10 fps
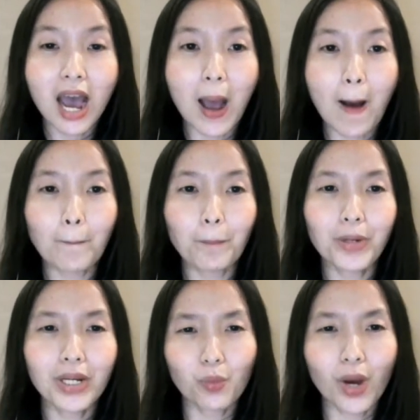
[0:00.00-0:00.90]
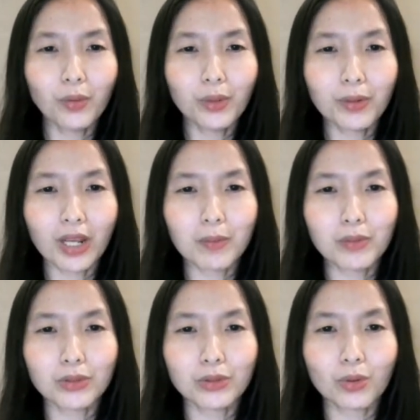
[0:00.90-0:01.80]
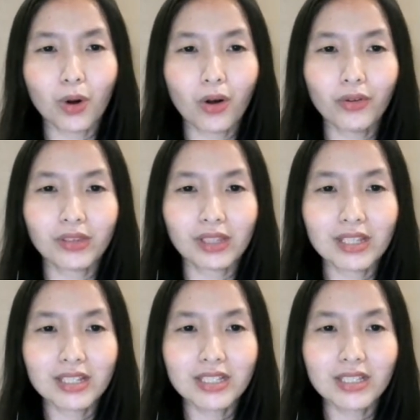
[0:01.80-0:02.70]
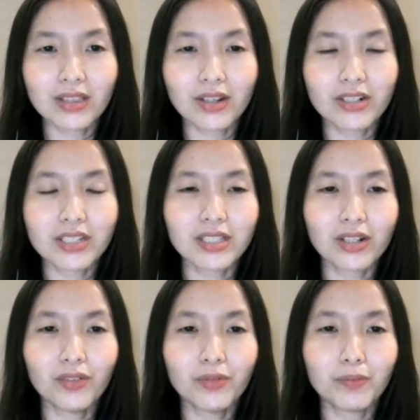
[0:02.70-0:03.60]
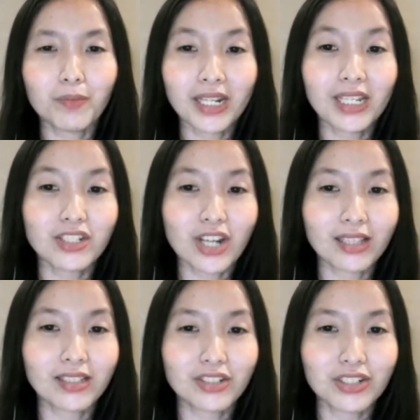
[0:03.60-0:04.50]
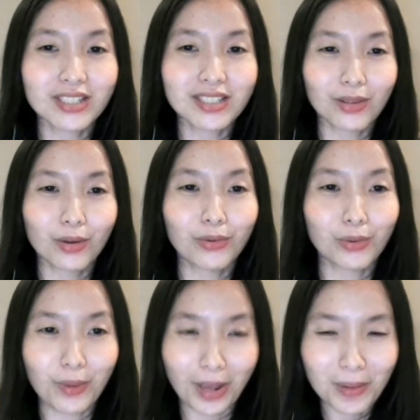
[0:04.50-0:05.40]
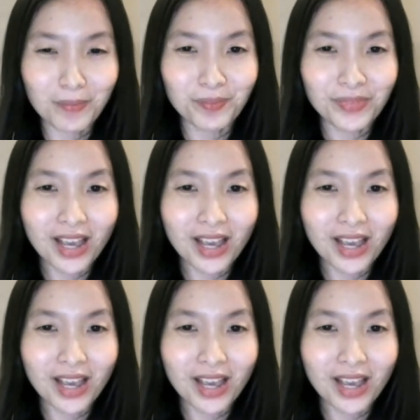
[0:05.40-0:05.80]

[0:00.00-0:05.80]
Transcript: But while we were able to do all these, there are still many challenges along the way.